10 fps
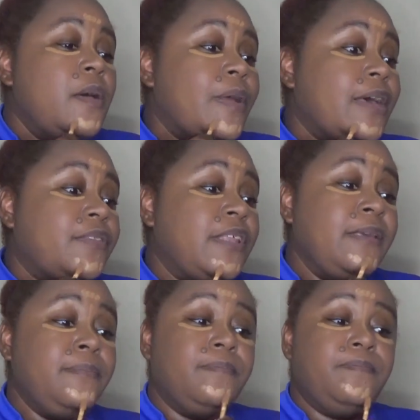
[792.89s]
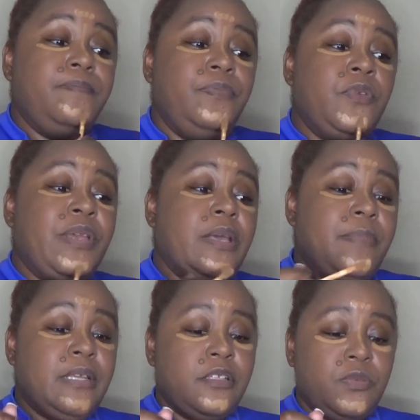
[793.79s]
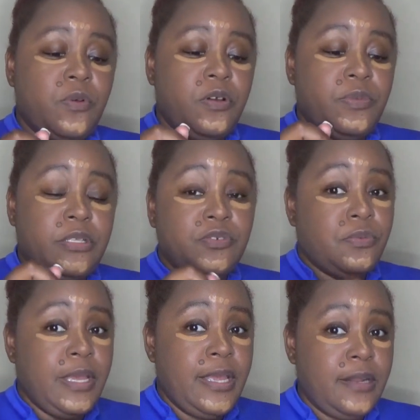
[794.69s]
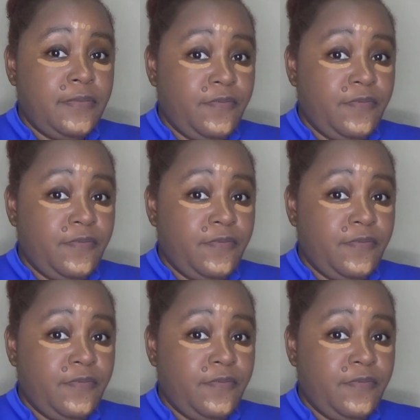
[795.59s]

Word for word: But I think we can make this work with this red